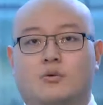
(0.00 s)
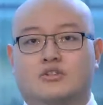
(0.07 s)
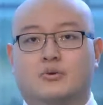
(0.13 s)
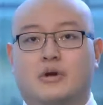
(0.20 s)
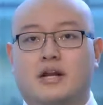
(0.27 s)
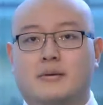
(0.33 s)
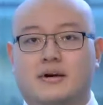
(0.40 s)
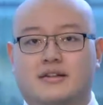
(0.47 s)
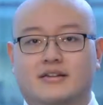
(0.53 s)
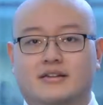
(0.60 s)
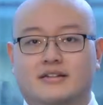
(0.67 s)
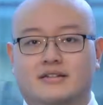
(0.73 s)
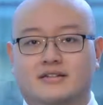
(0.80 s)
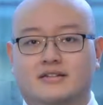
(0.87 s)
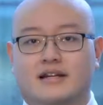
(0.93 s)
What's great about
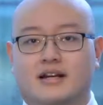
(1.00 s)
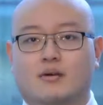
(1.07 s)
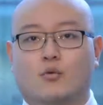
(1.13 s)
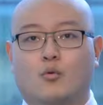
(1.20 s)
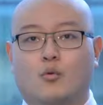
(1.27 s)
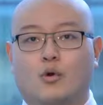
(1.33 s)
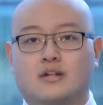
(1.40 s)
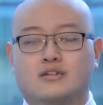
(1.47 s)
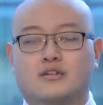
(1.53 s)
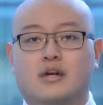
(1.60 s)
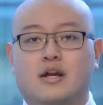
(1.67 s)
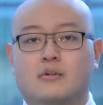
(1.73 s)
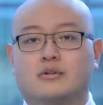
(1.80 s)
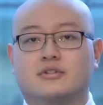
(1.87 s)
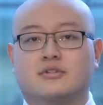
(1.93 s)
this is that once
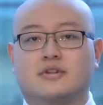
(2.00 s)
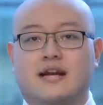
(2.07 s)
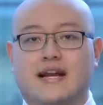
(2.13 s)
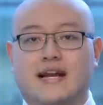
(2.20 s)
you're able to